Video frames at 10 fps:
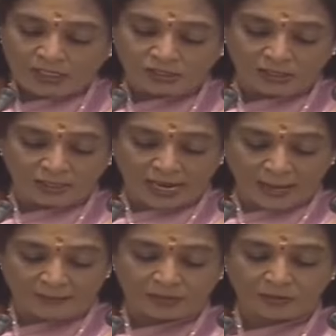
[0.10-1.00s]
testing
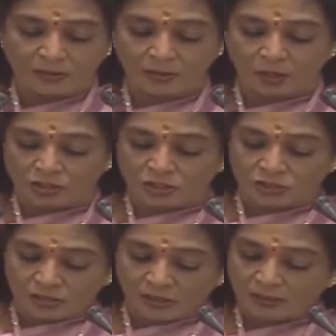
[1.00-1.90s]
labs,
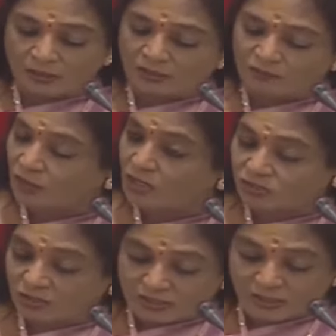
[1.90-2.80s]
logistic
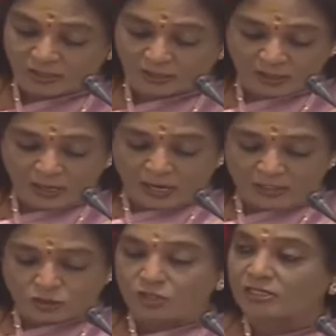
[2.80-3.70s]
infrastructure,
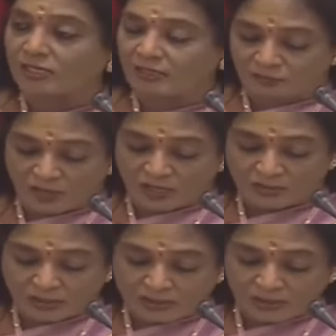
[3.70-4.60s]
and social
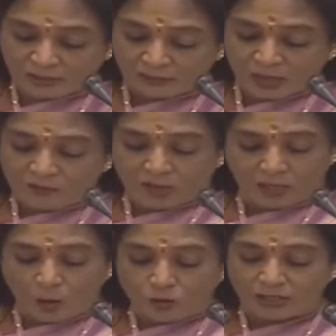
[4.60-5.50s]
infrastructure
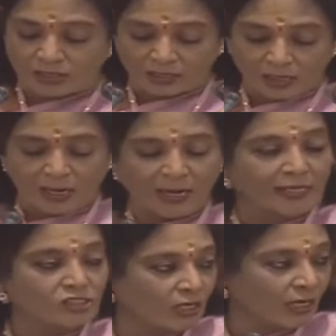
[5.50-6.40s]
for housing,
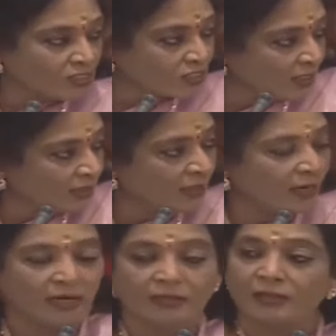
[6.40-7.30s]
education,
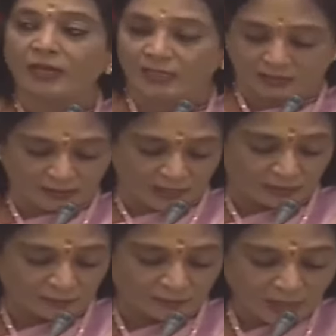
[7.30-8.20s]
and
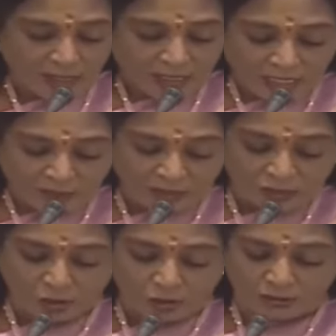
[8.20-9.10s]
healthcare.
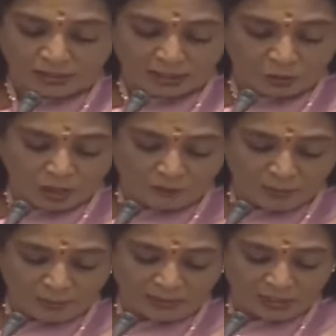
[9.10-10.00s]
Even though the new
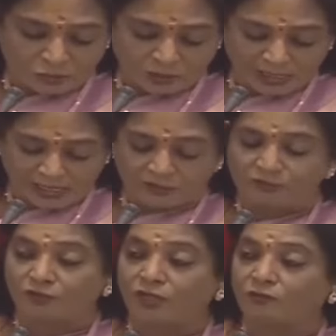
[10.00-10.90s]
government is only
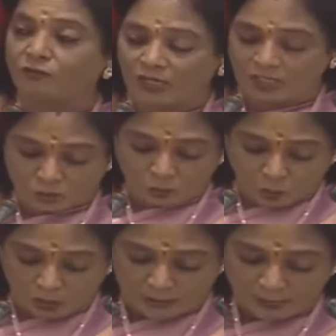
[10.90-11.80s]
a few weeks
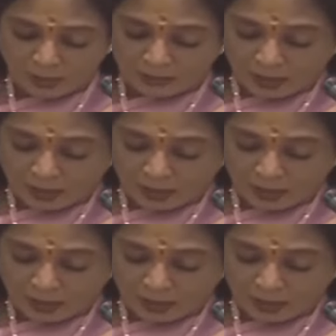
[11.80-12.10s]
old,